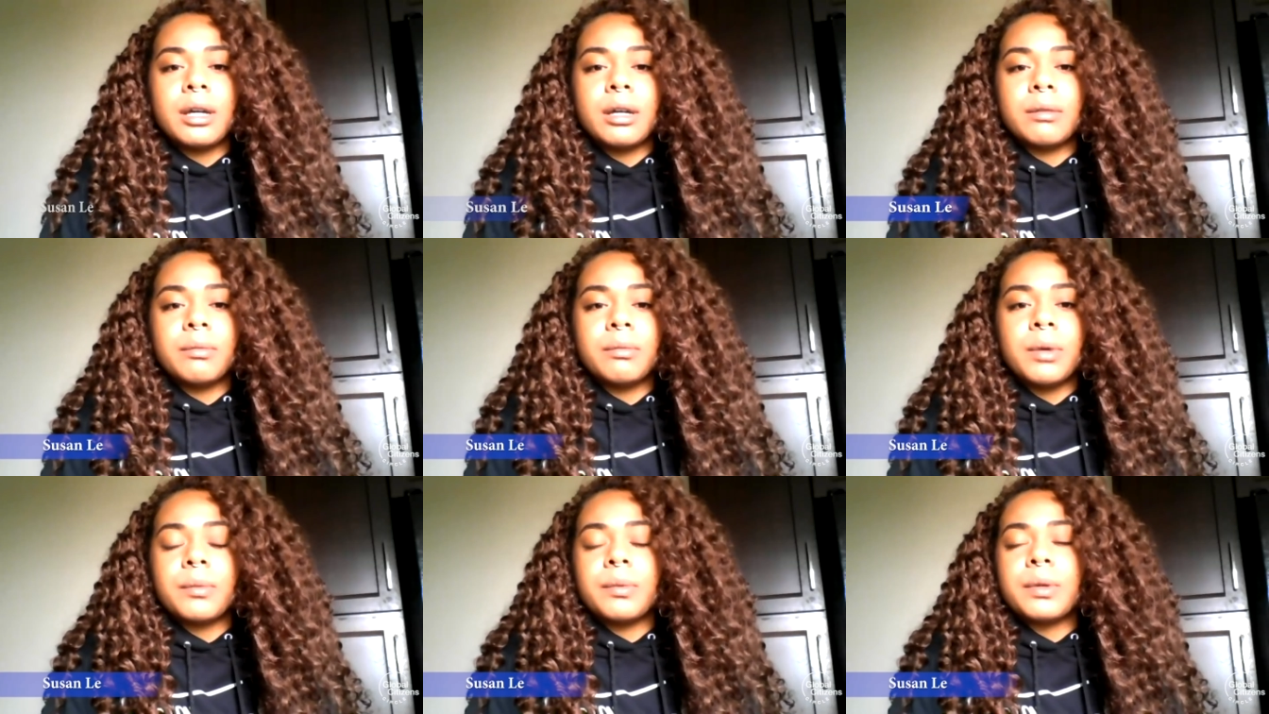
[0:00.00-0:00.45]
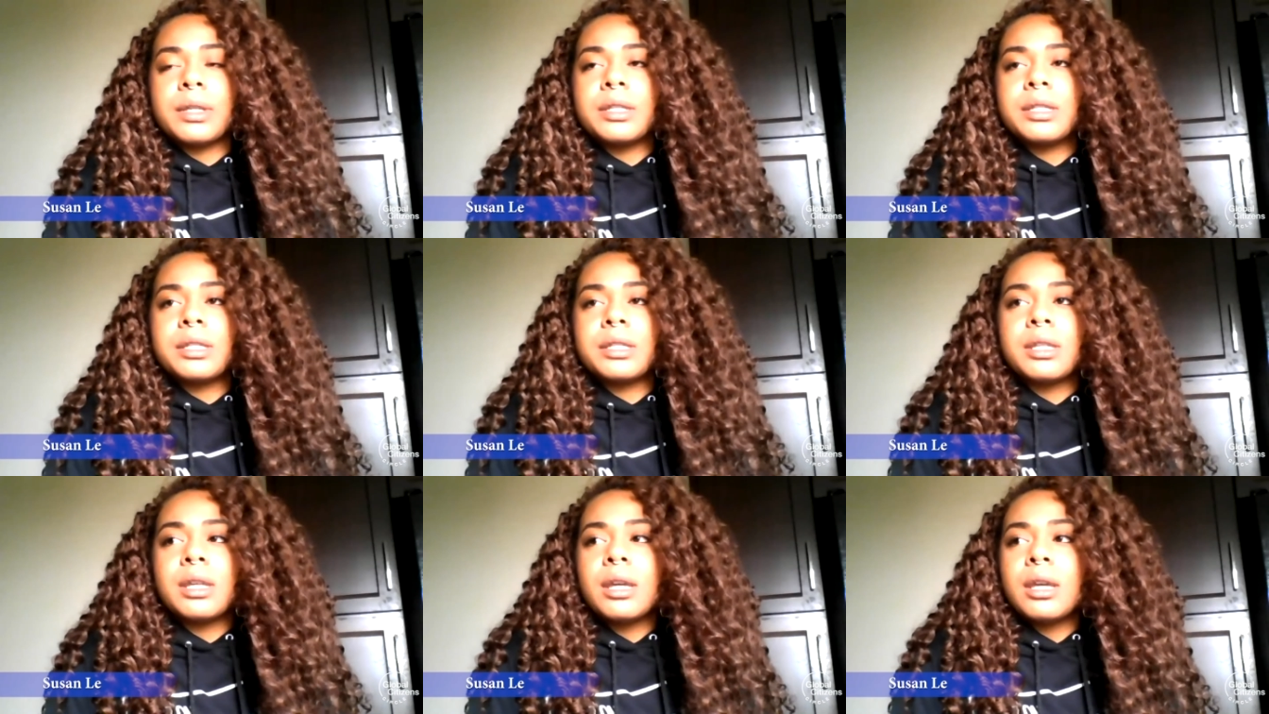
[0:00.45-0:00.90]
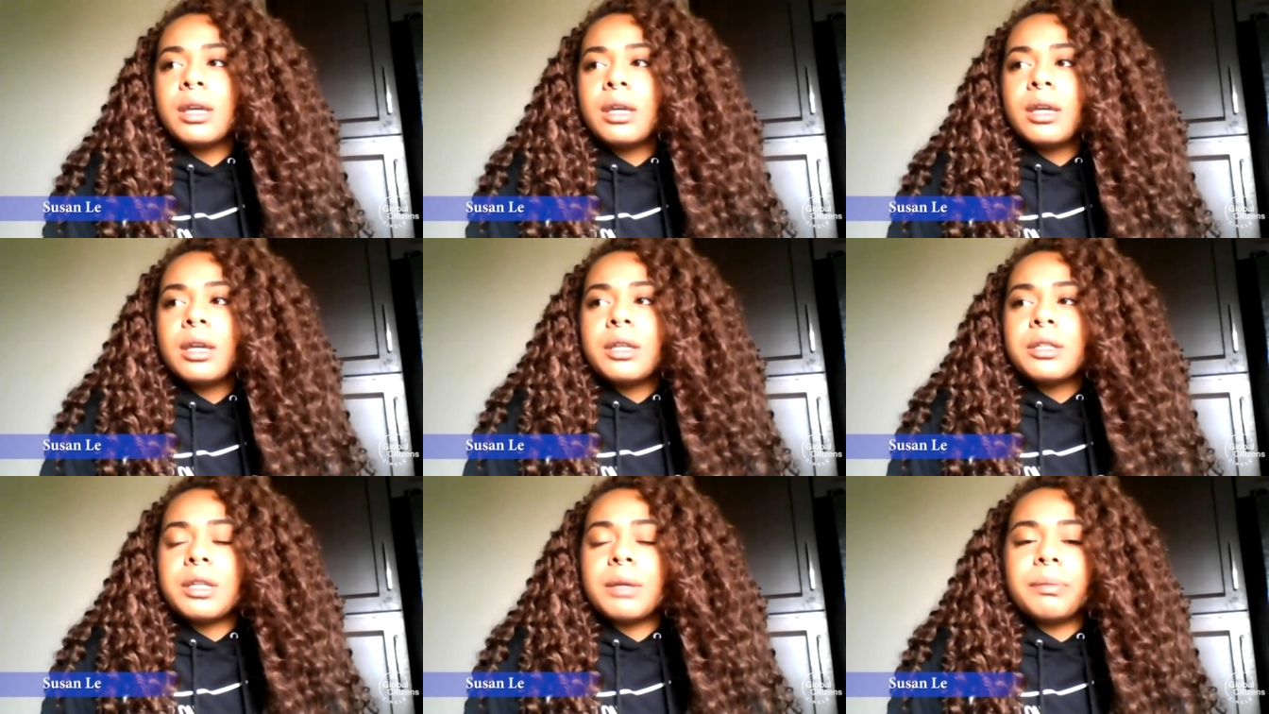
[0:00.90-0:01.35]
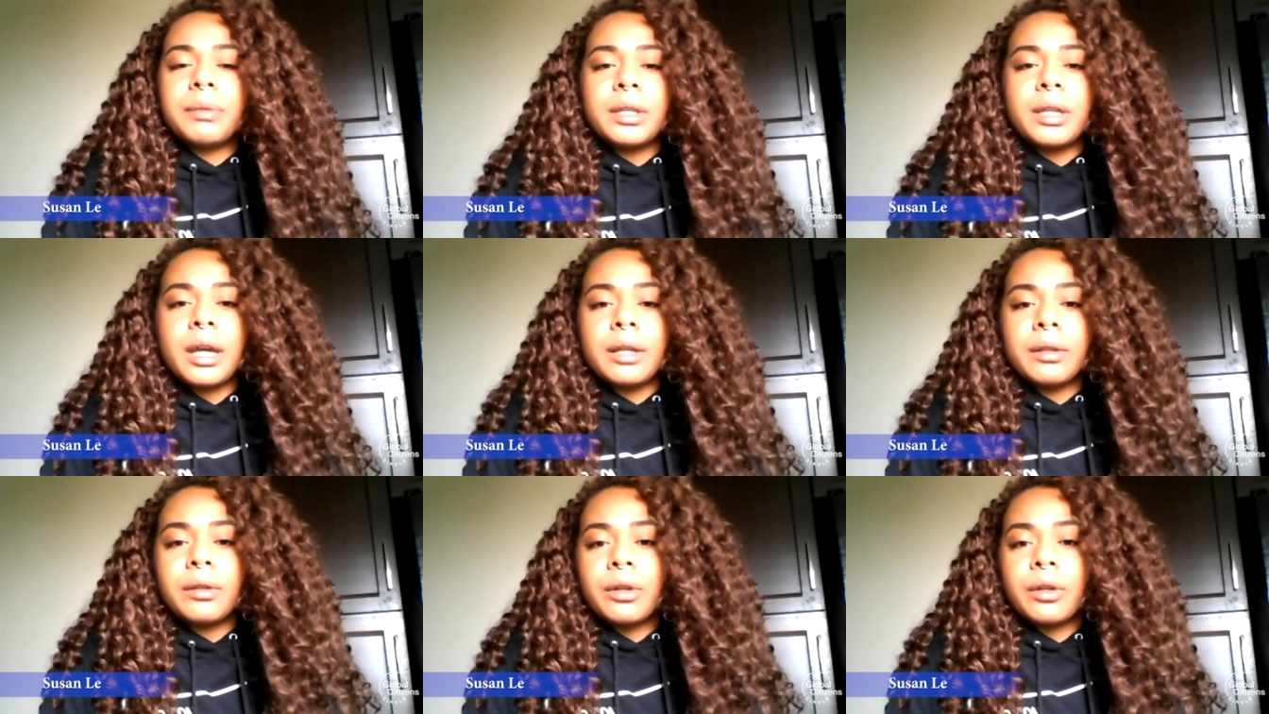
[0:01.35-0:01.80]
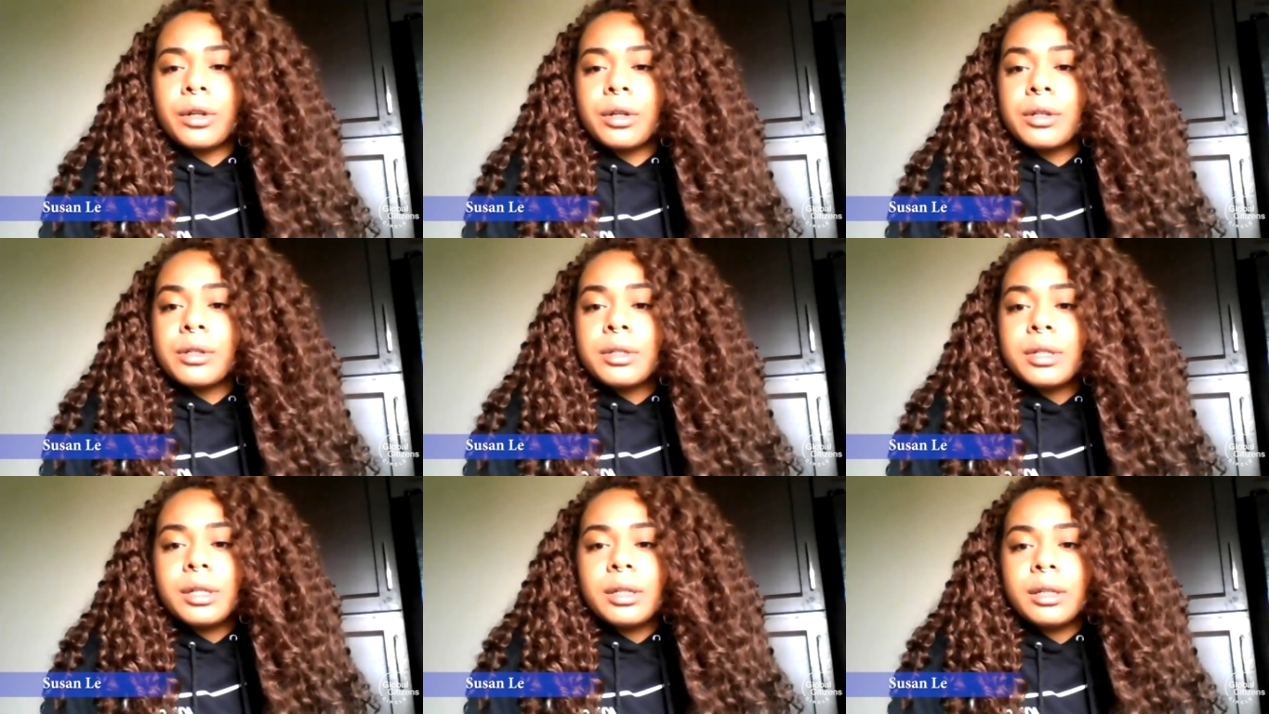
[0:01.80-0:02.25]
what was something I learned